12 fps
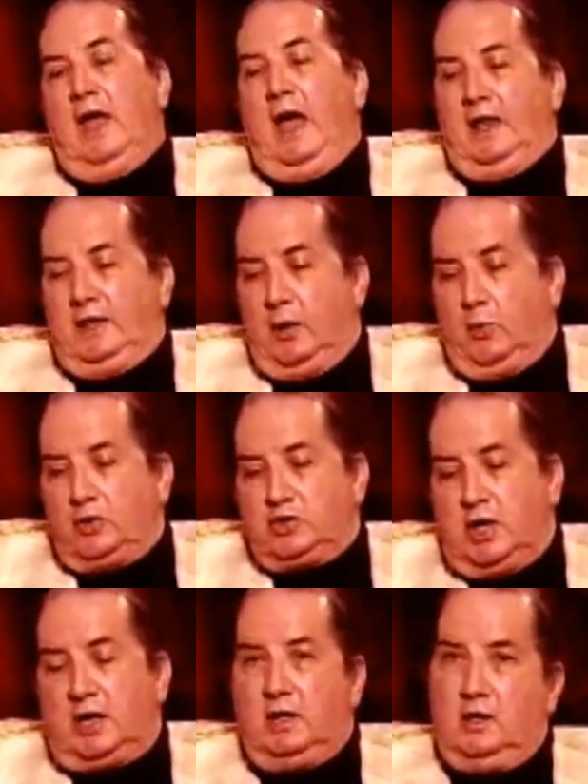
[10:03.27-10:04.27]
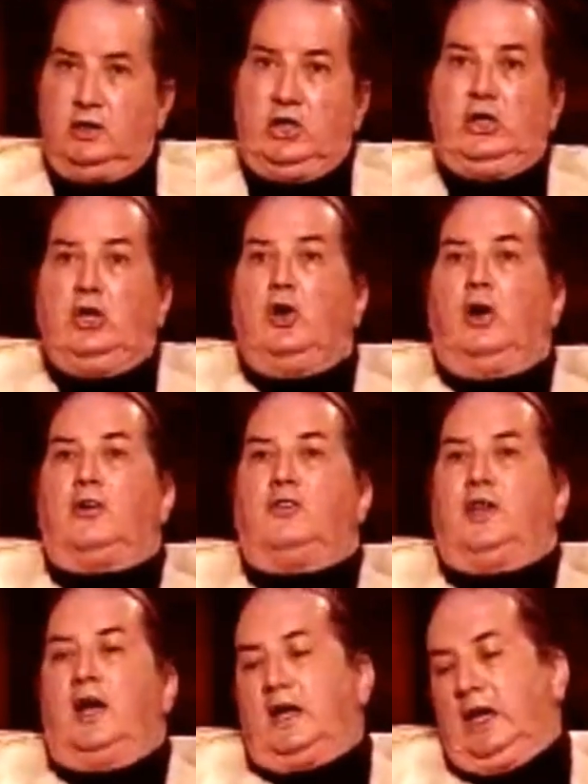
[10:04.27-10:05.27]
And they will check it on the New York
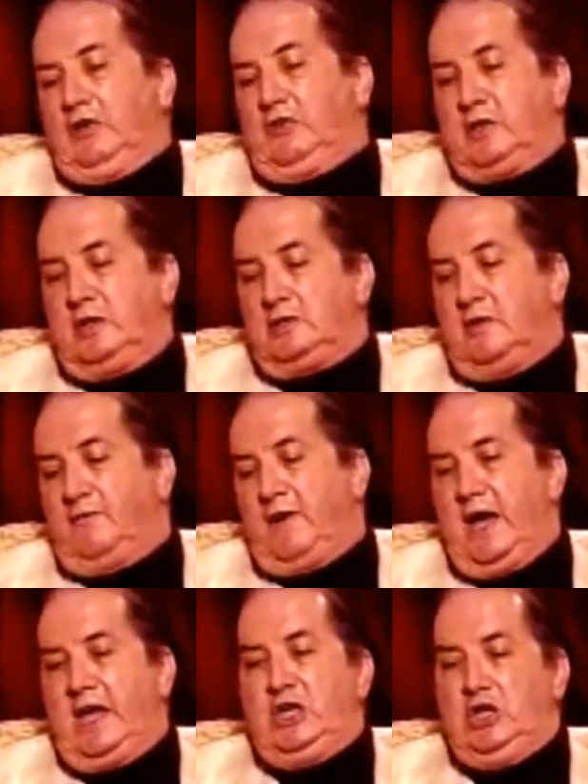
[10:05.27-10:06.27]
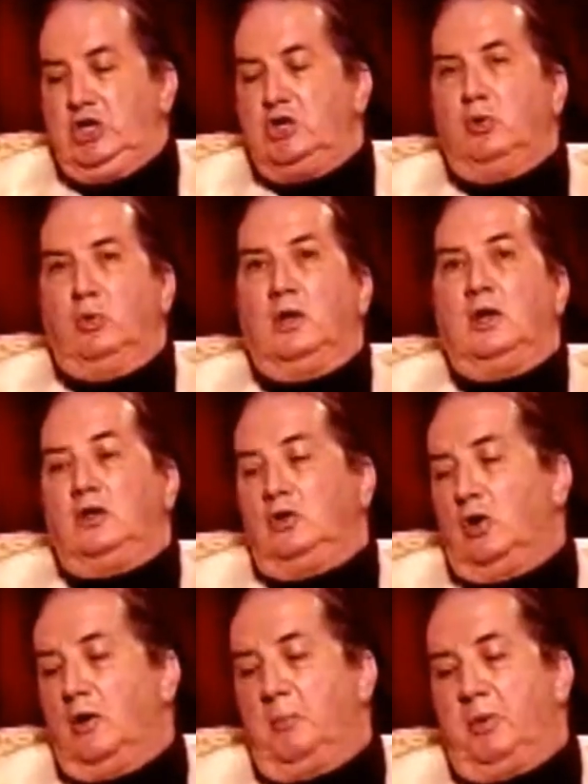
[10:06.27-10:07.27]
Stock Exchange and find you. Your
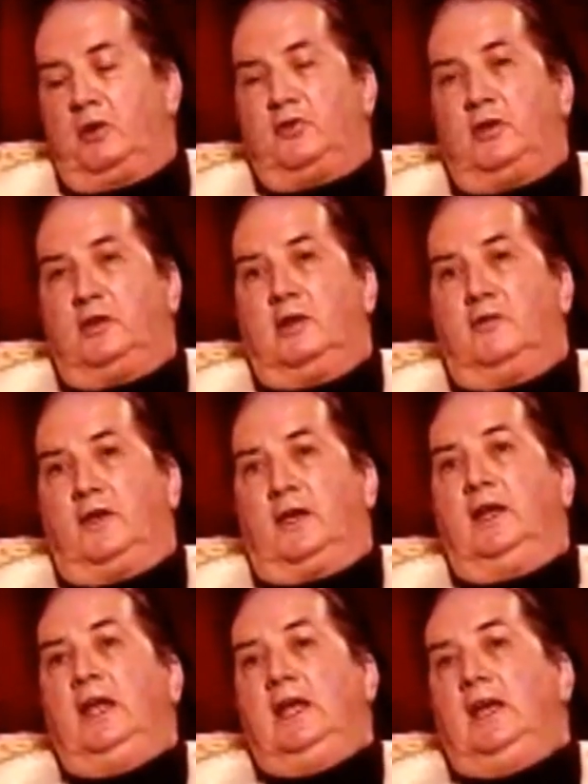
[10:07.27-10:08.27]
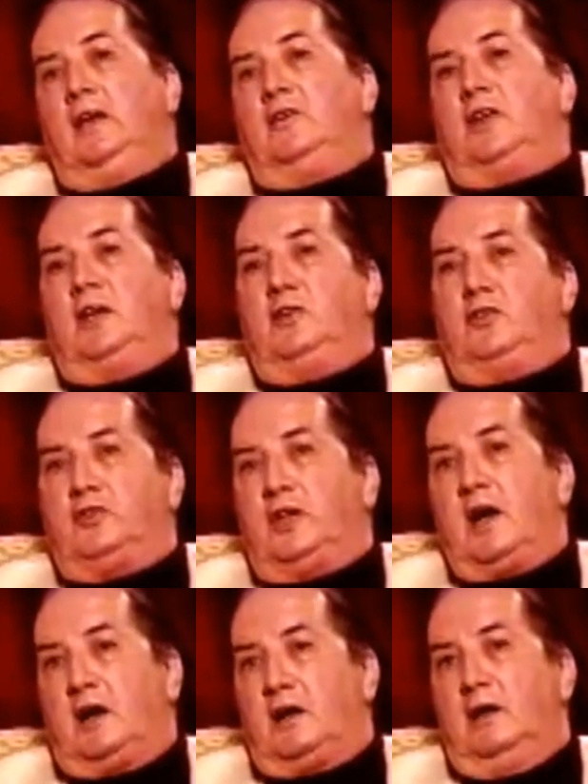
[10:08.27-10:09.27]
birth certificate is a stock
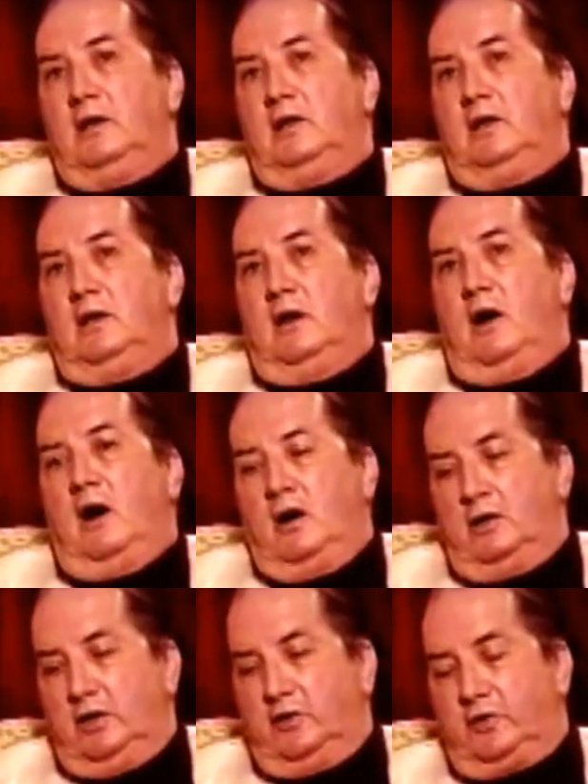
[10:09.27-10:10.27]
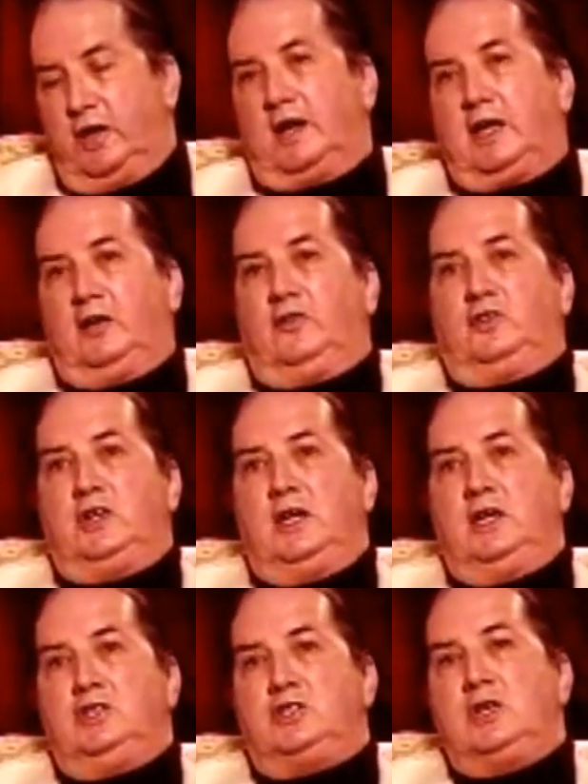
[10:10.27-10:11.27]
on the stock
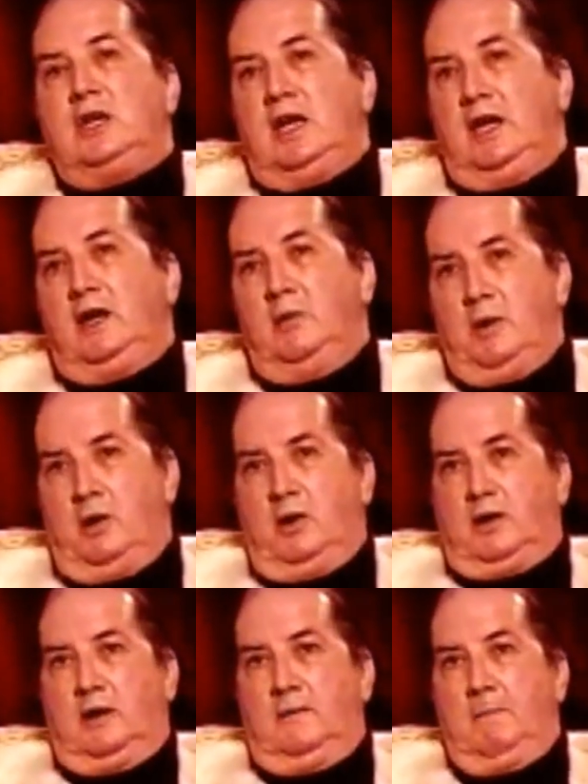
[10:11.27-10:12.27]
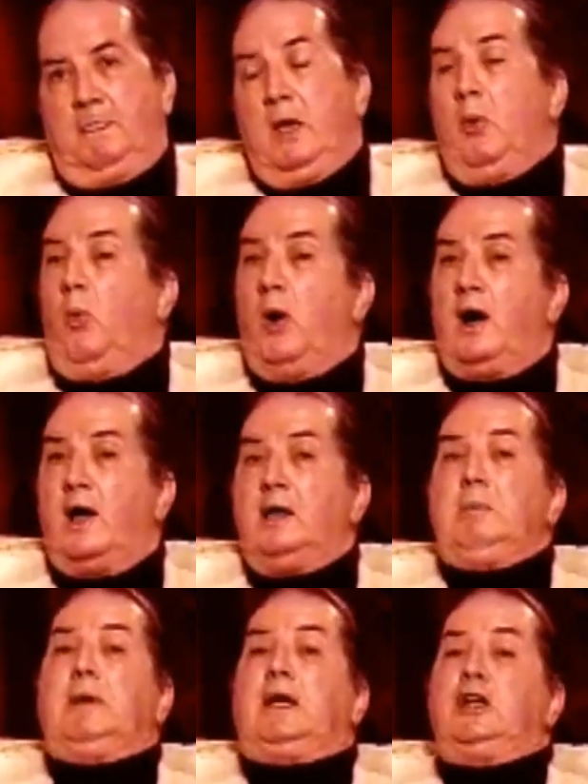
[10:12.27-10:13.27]
exchange in America. Why?
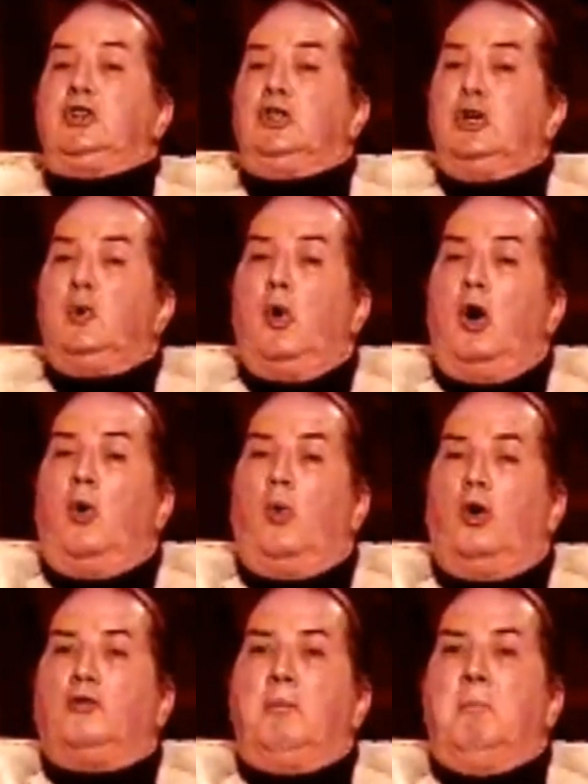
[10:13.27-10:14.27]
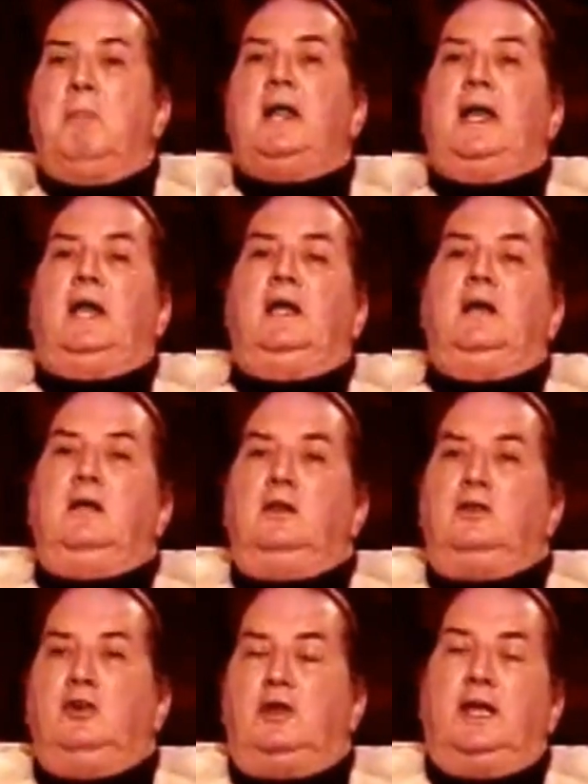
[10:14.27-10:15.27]
Because you are worth money
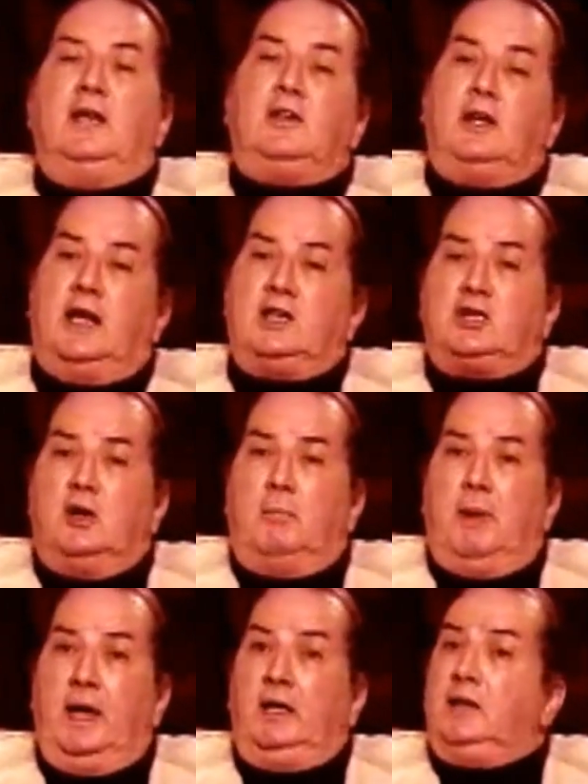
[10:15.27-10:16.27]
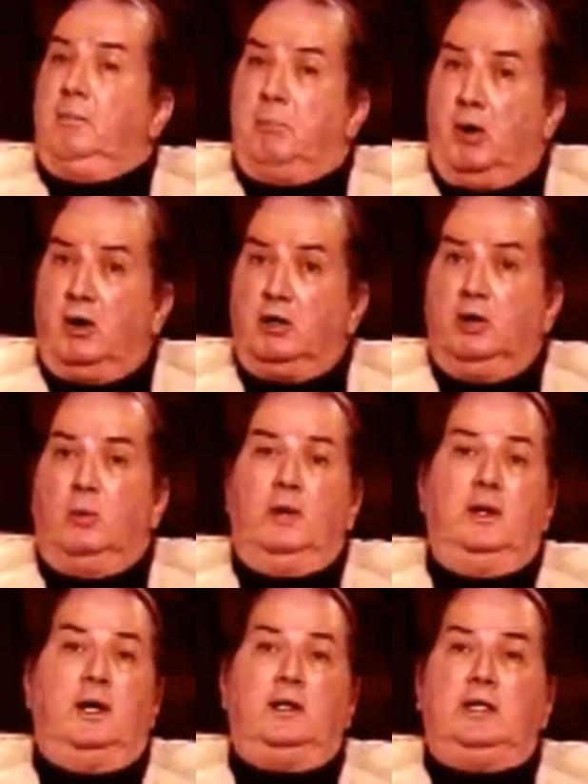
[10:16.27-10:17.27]
to the international bank that bought you in
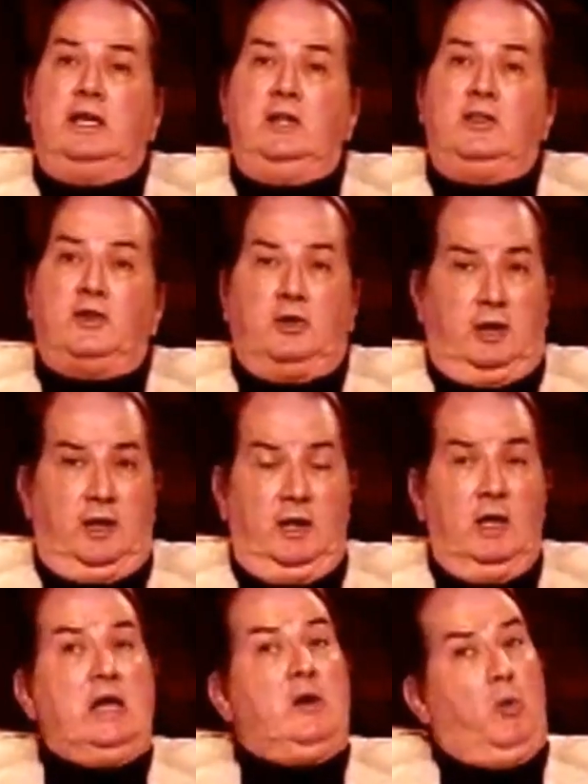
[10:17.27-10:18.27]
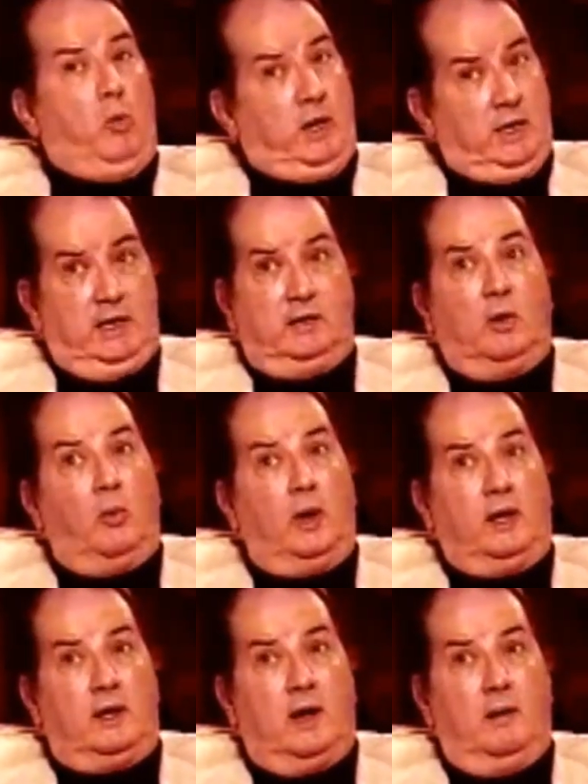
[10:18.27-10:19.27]
1930. We need to
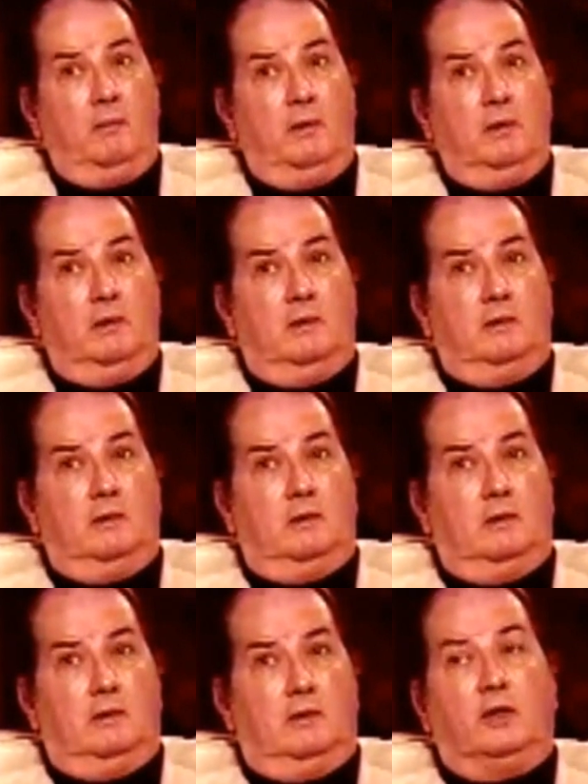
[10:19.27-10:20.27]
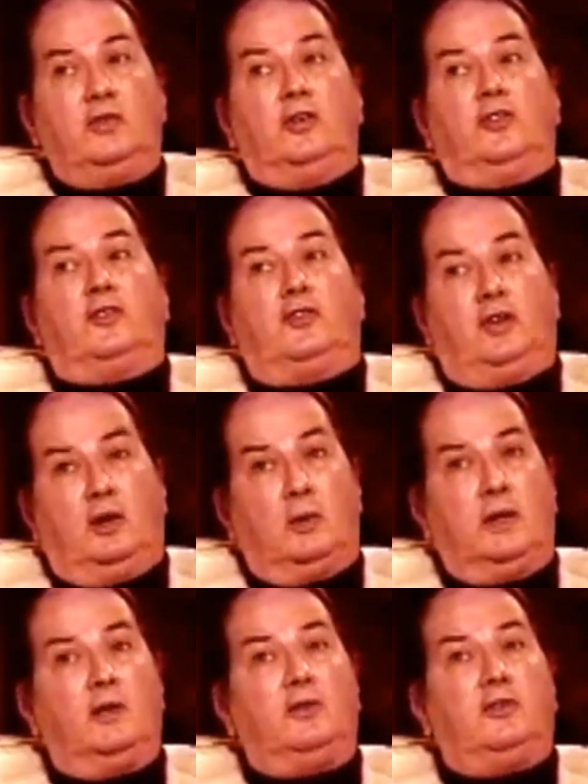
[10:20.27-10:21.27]
wake up. This is
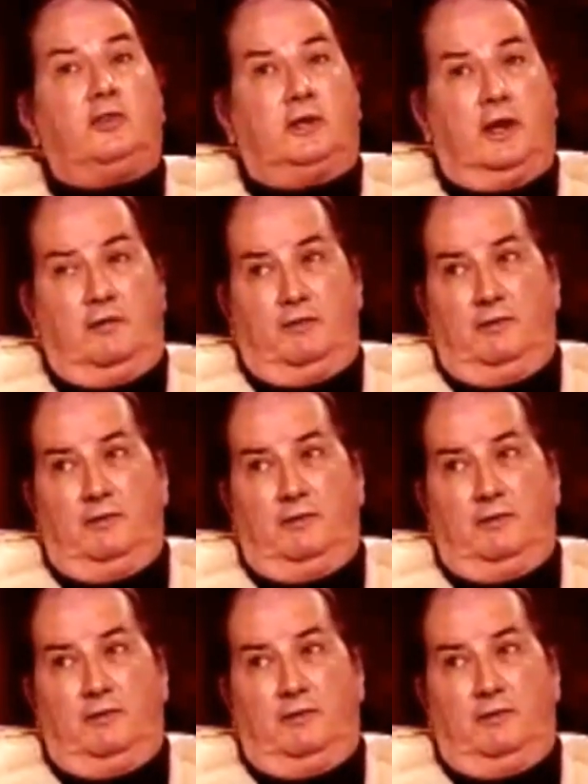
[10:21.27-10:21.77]
serious stuff.